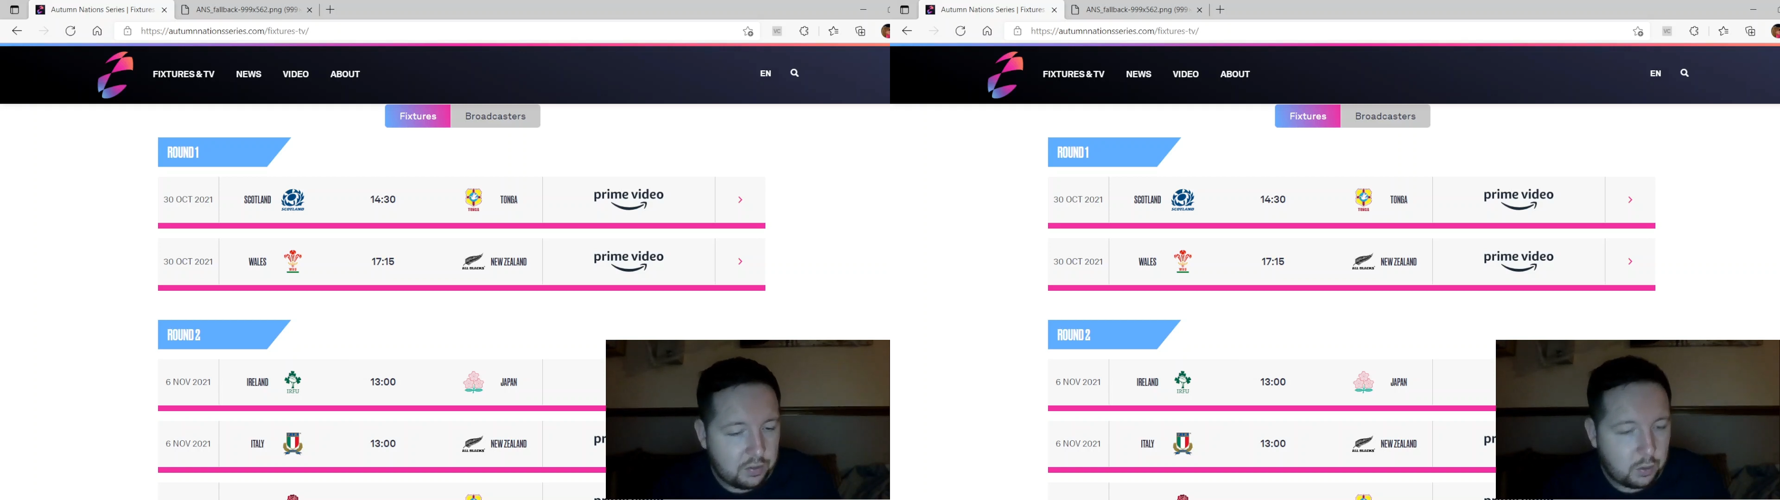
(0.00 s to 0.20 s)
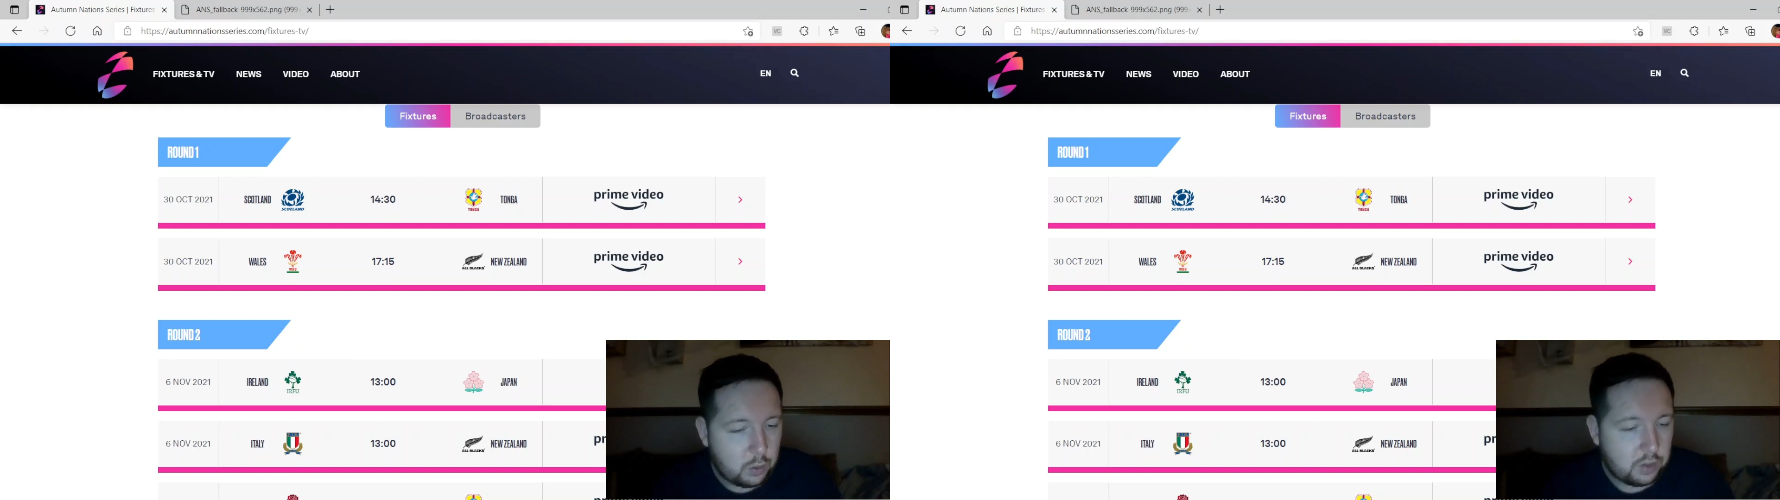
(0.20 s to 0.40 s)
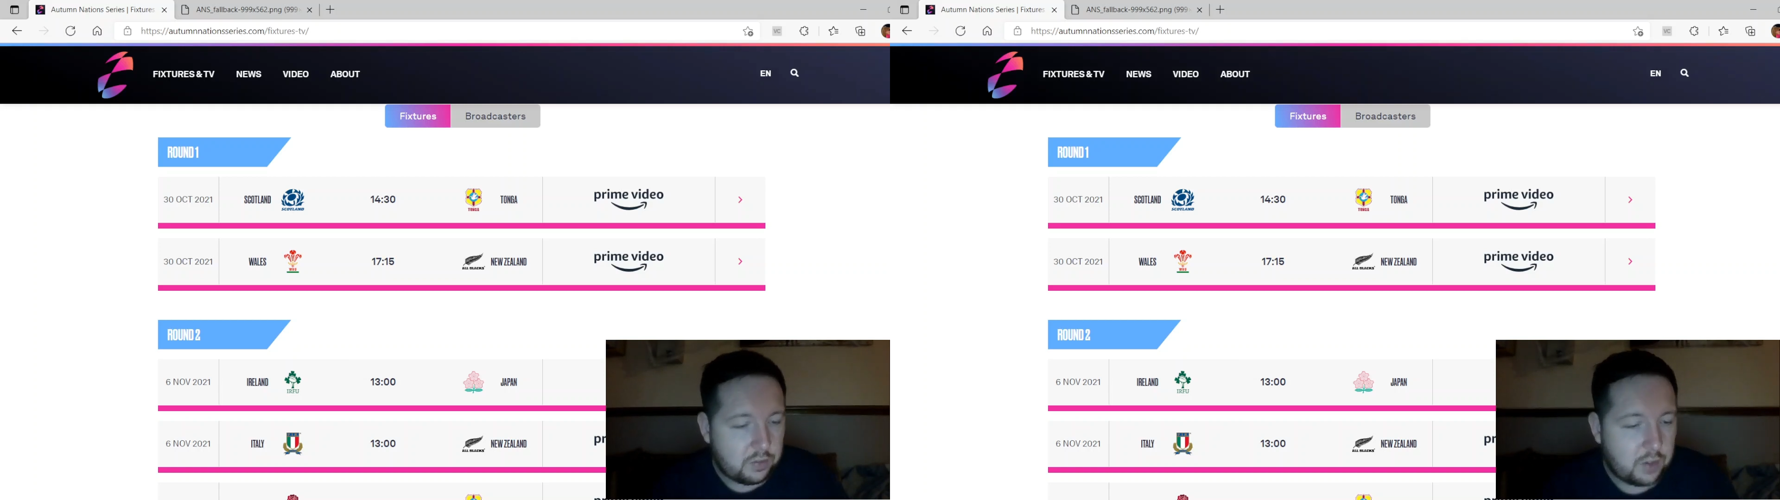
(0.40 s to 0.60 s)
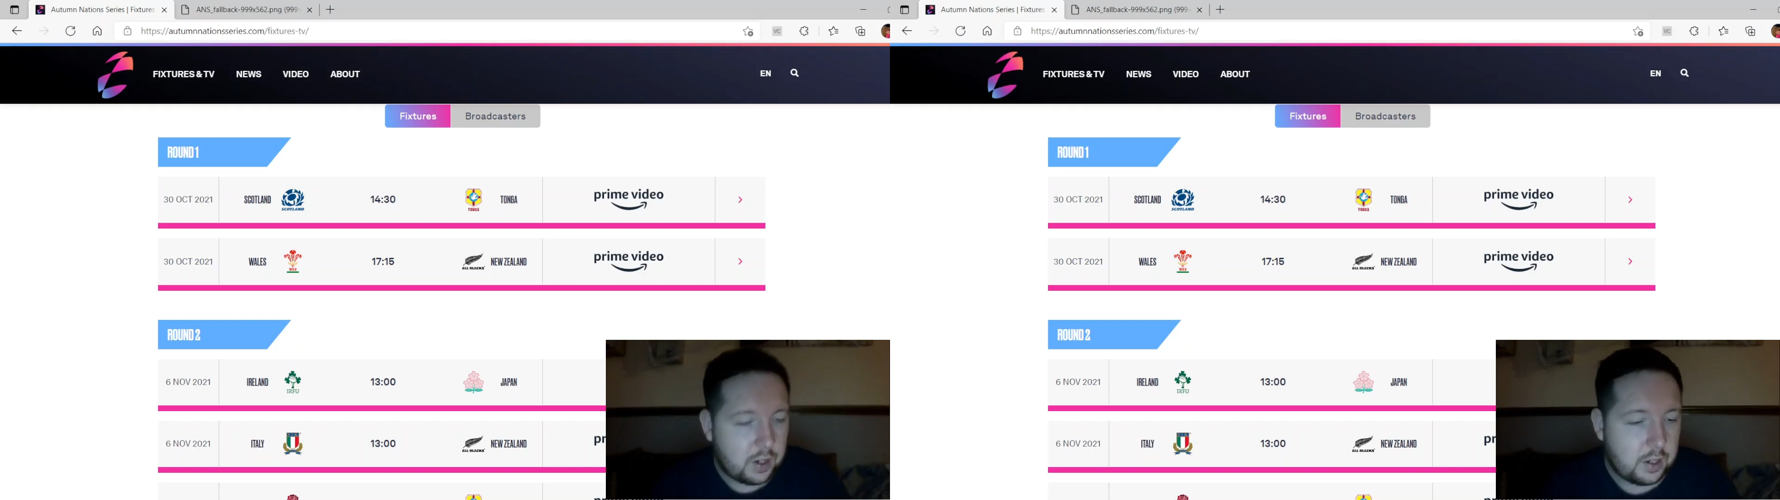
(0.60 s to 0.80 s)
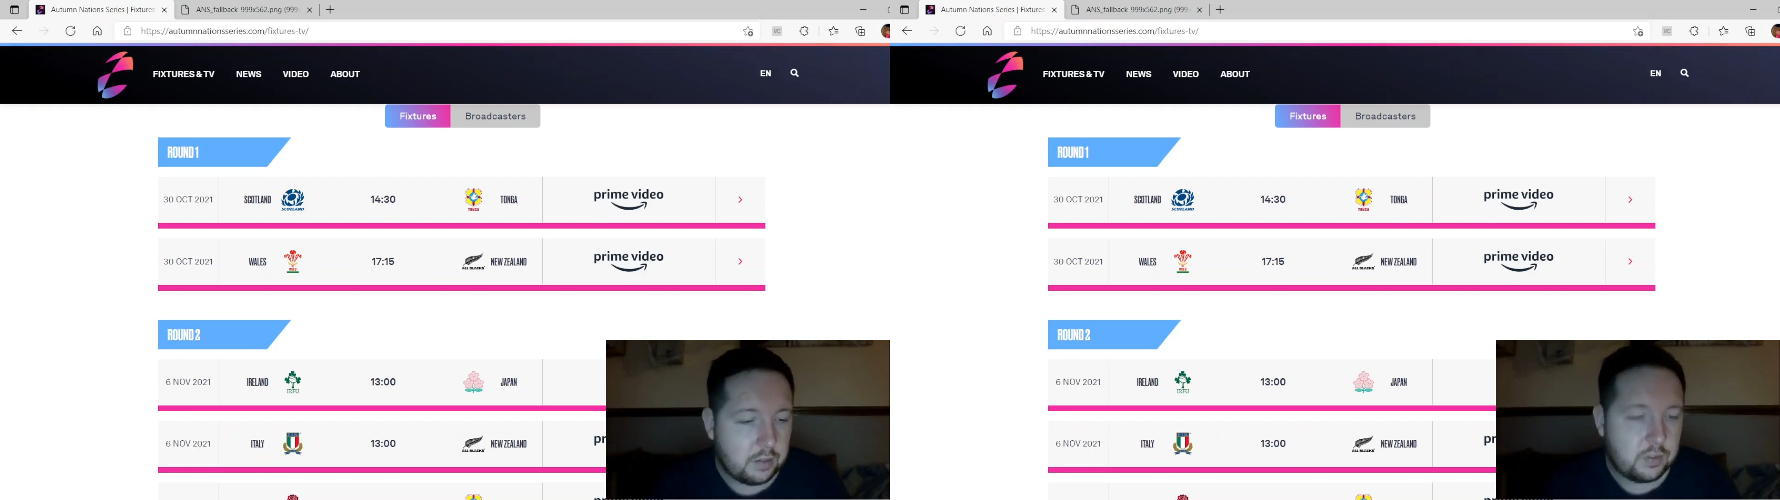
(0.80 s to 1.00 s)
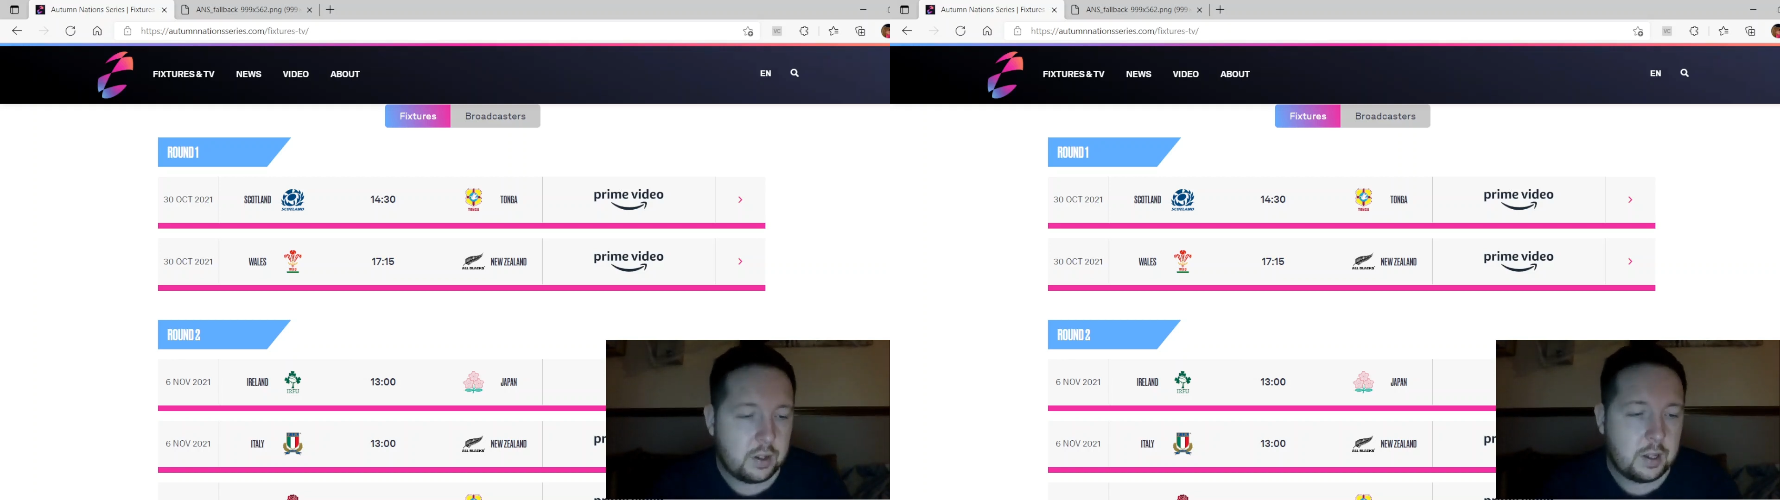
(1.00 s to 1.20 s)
45,